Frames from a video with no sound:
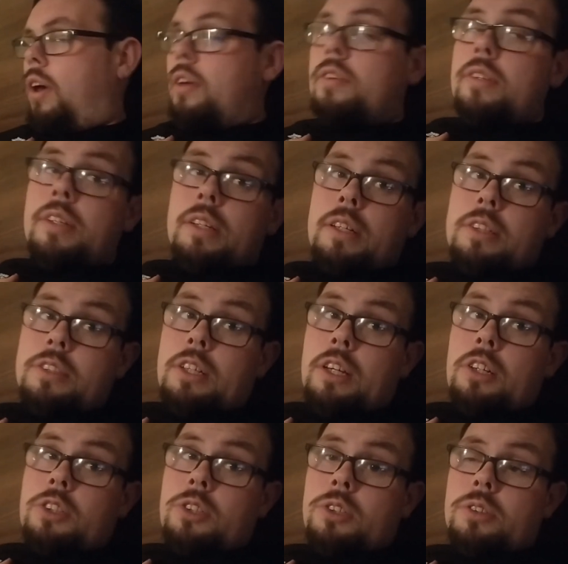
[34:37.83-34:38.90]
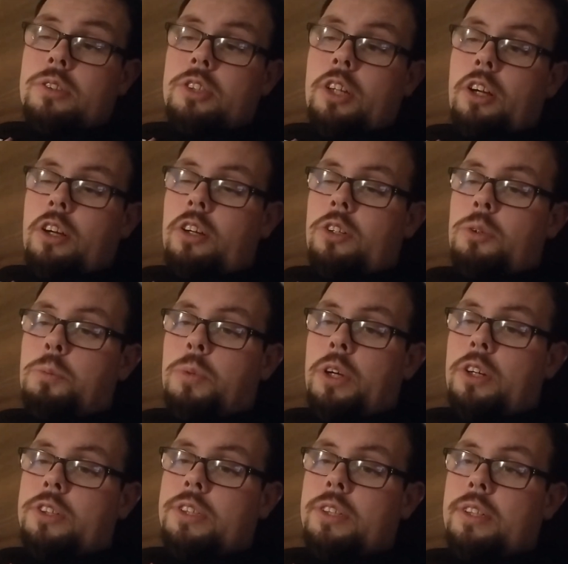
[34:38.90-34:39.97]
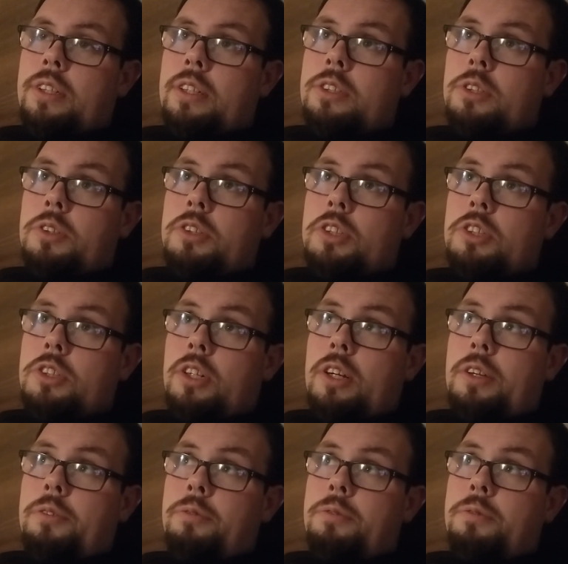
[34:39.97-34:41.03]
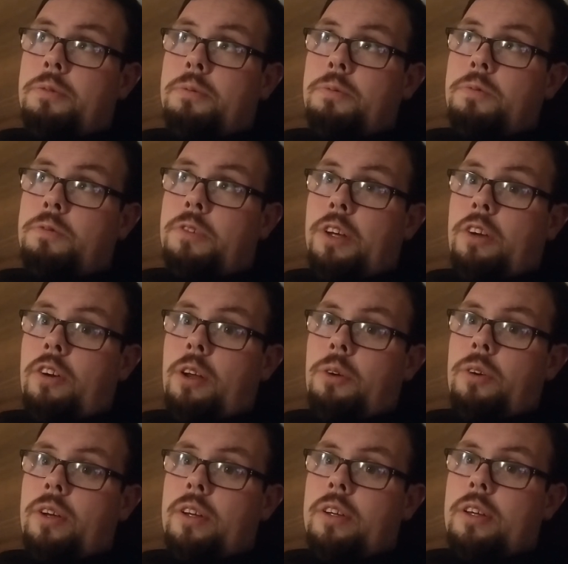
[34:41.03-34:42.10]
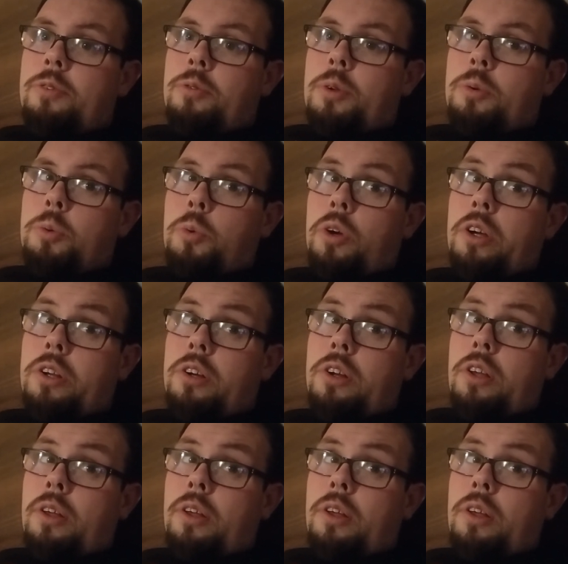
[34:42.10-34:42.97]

Okay. Sarah got a new piercing, so she's trying to figure out if it's working or not.